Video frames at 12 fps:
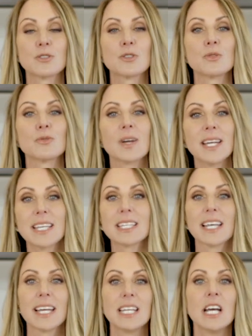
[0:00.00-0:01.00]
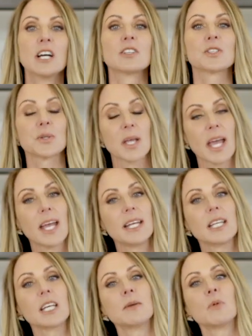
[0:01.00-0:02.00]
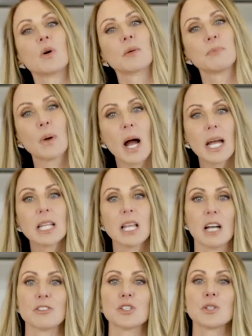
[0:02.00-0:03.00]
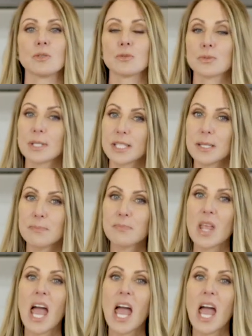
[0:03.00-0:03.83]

is to regulate circadian or biological rhythm